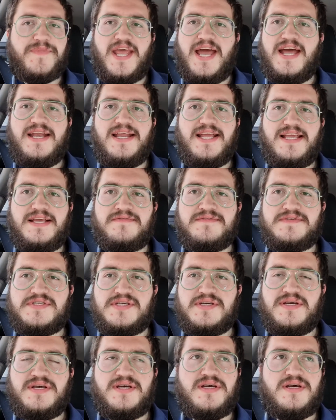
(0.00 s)
it gives
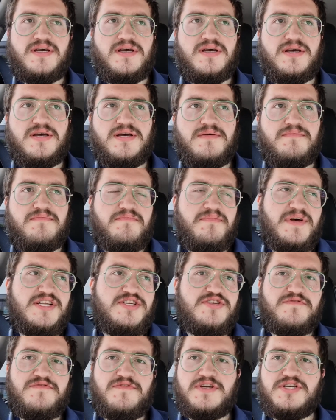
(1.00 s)
a
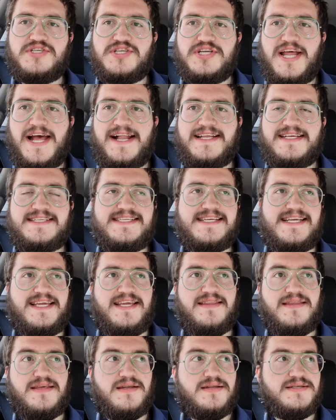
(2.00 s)
bunch of
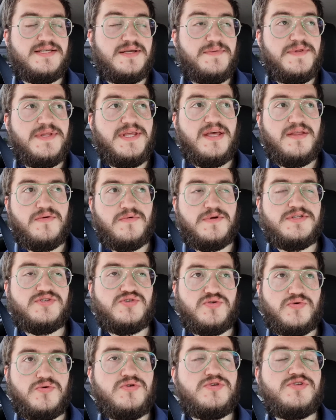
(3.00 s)
functionality that some of the other
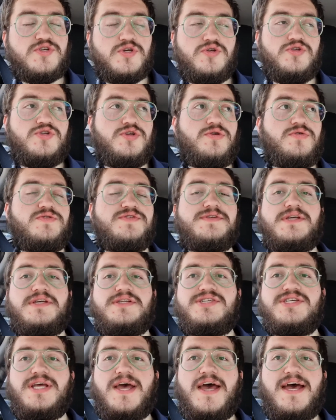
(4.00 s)
ones also do,
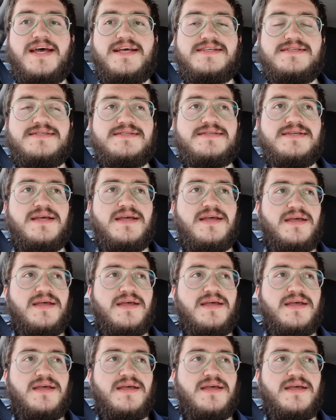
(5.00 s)
such as